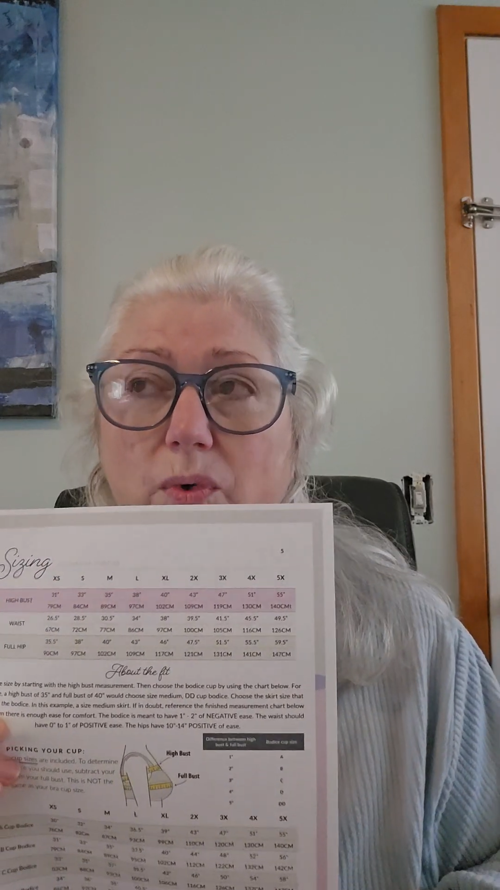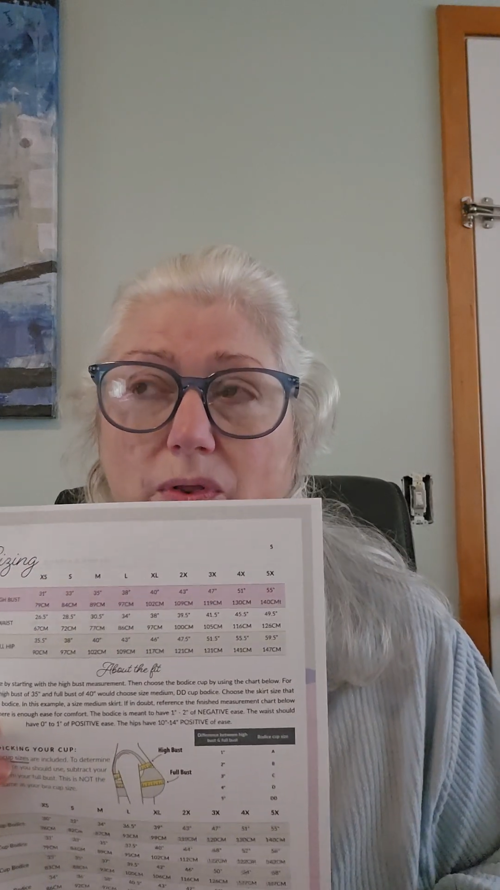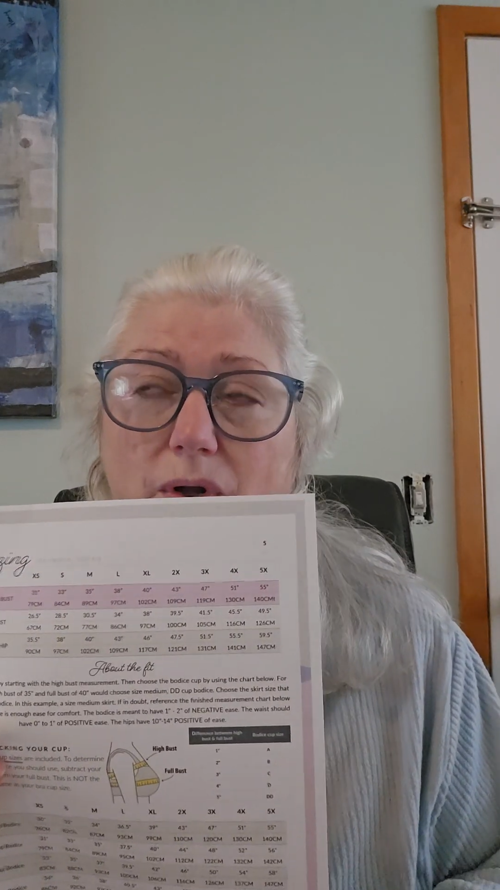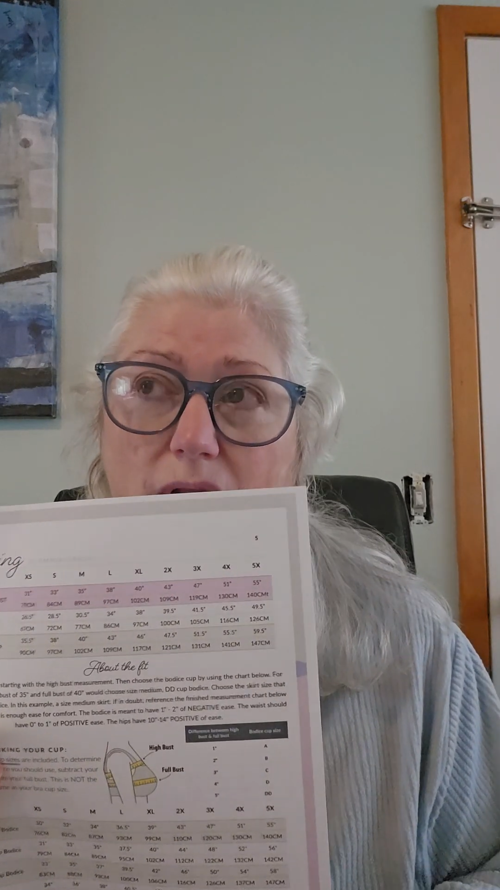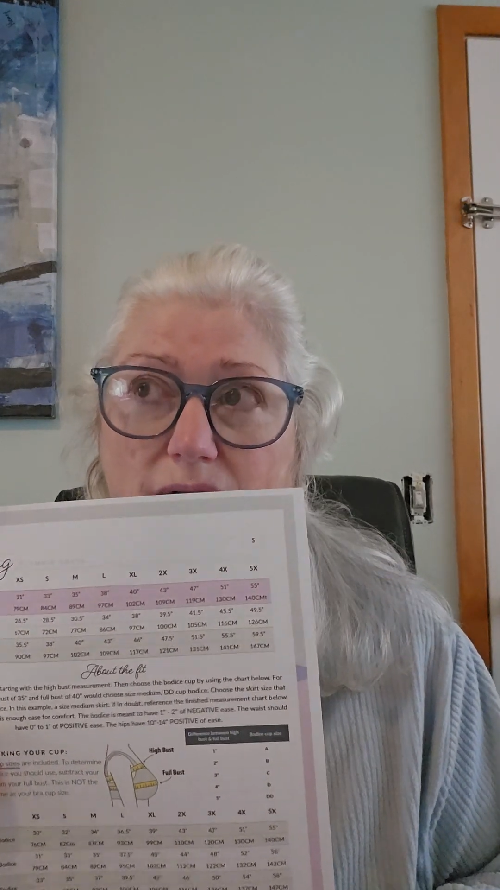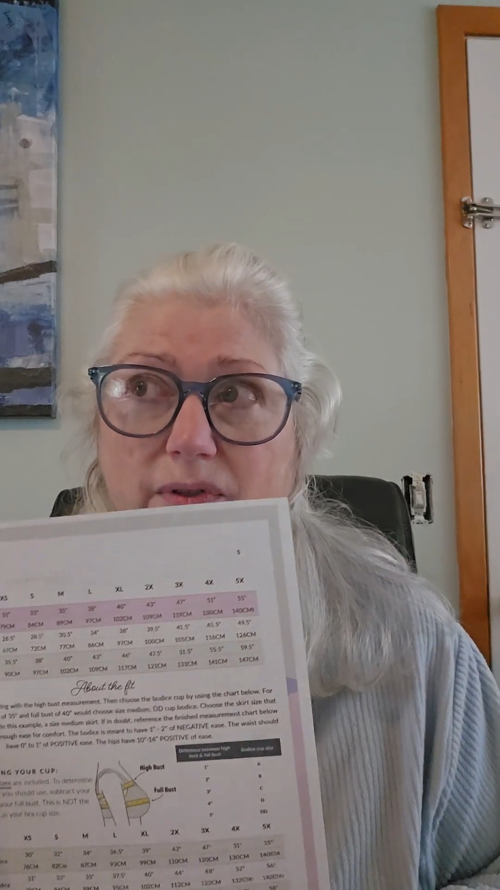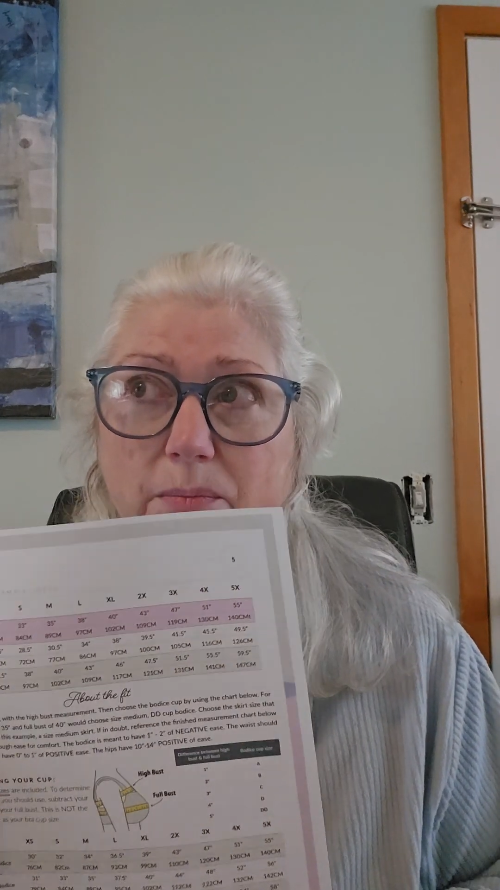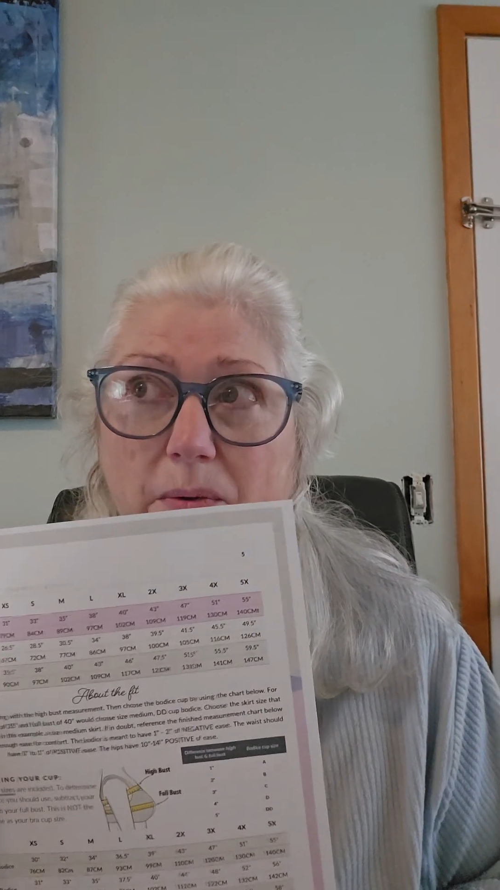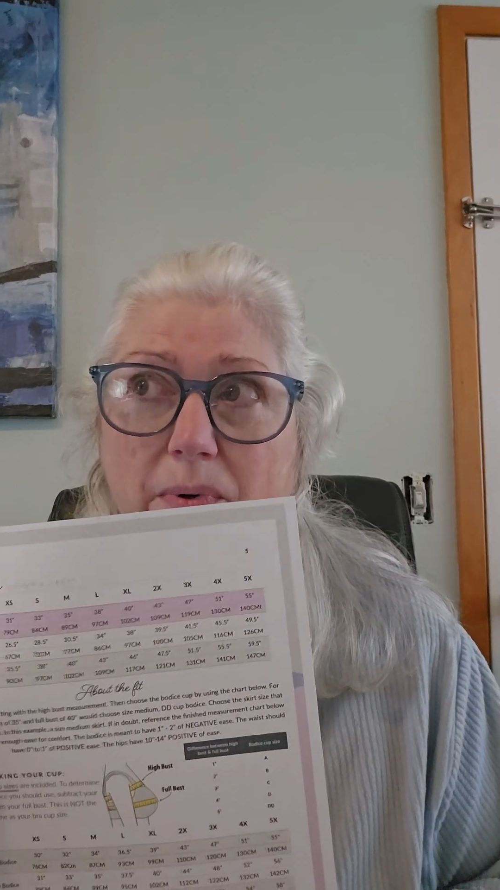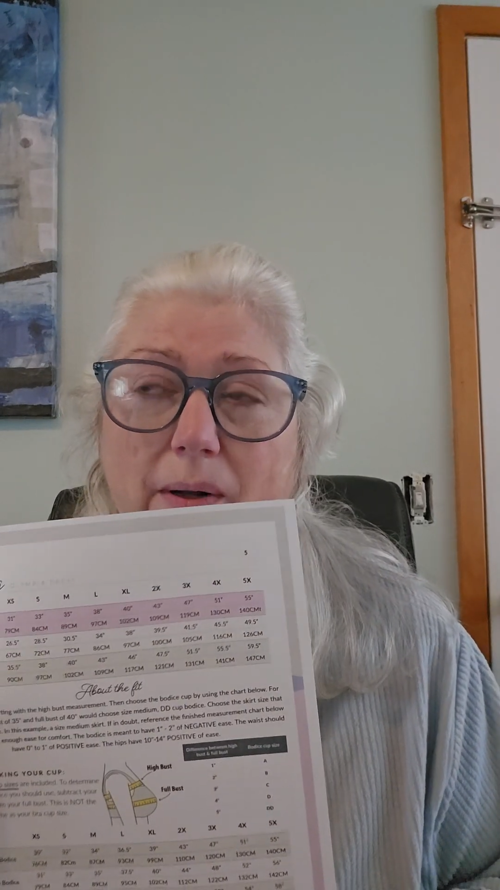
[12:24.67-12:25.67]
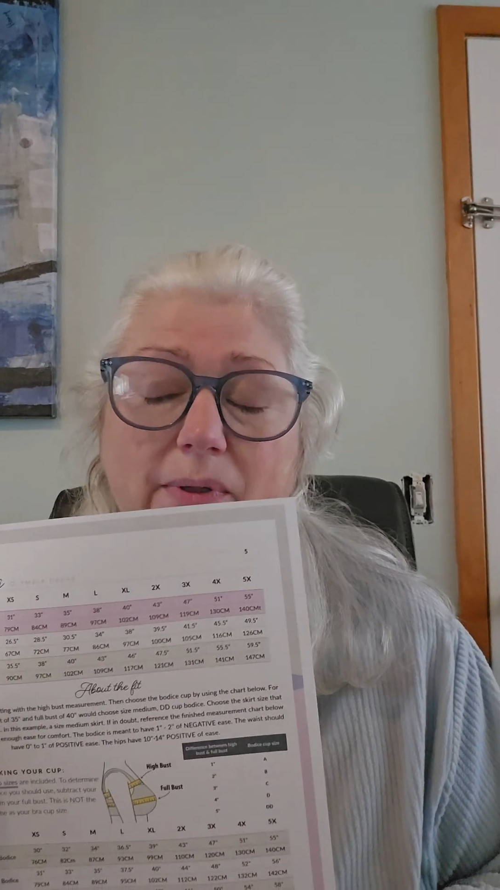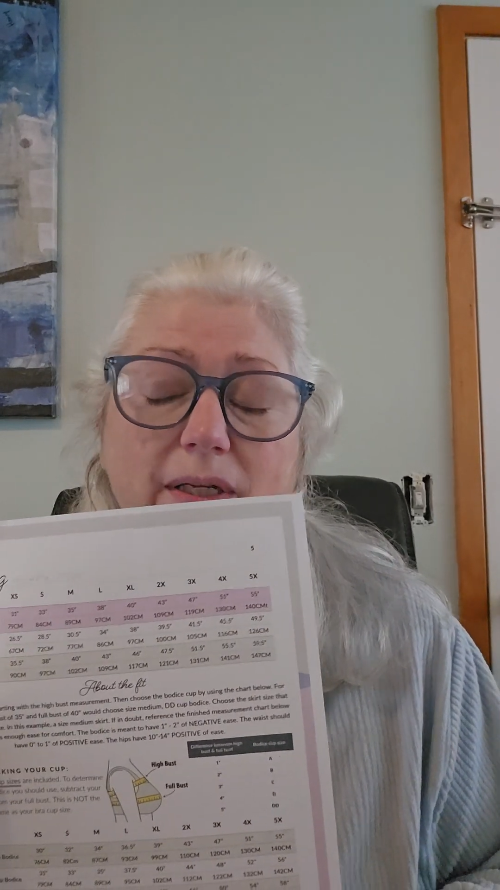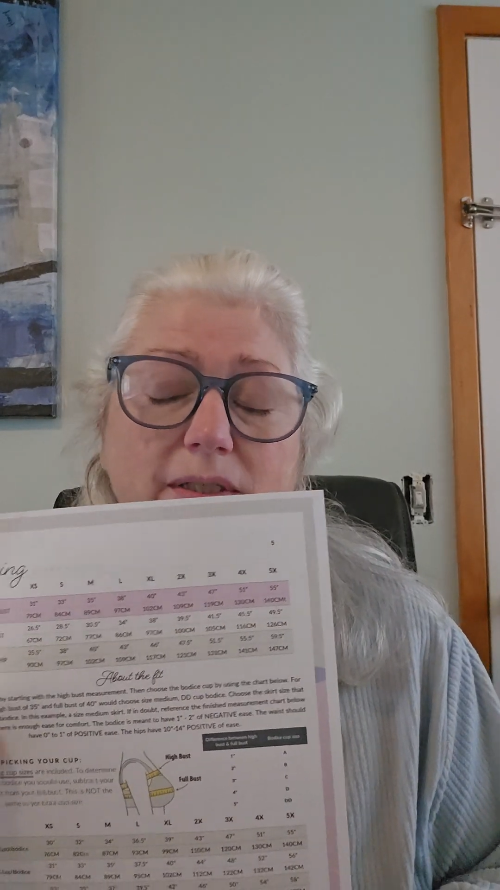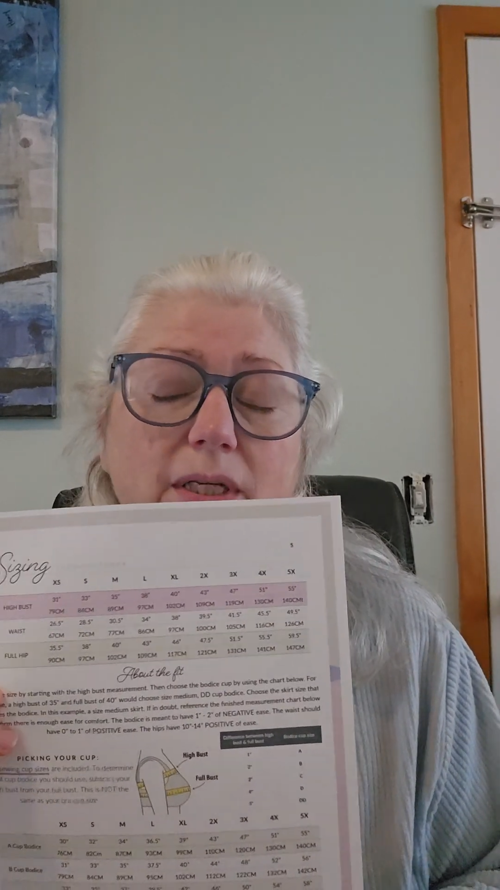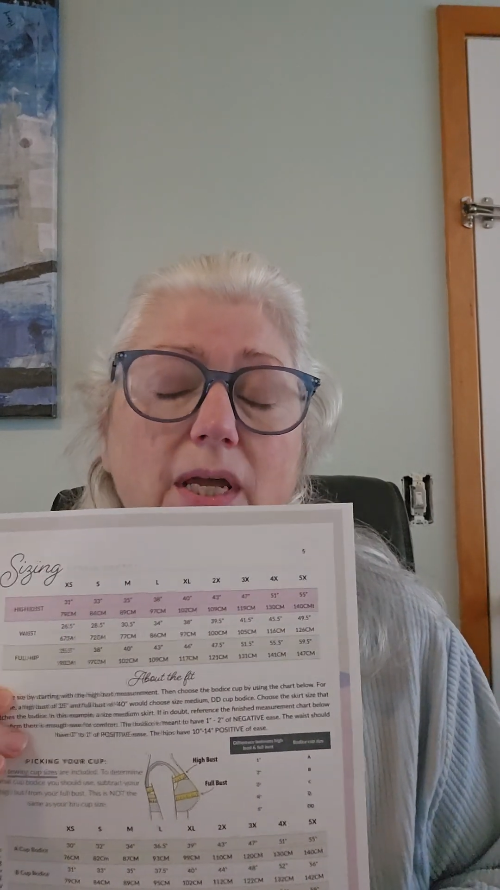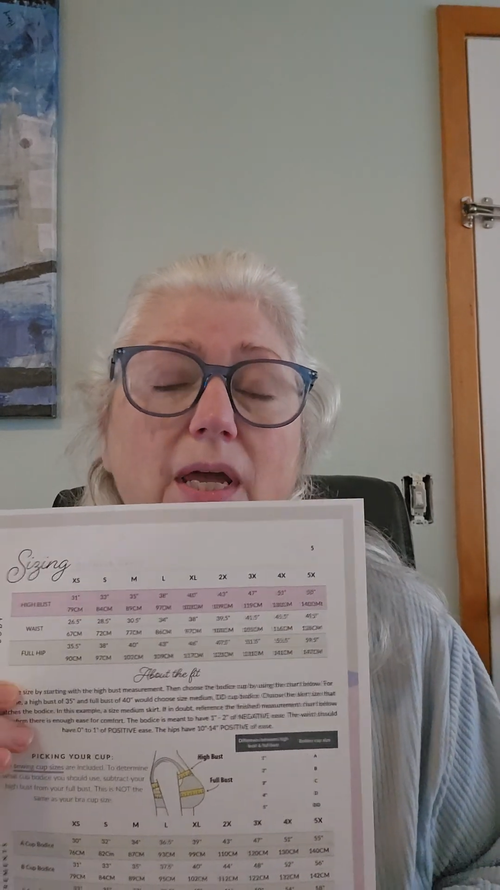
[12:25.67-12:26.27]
with all of them, it probably is,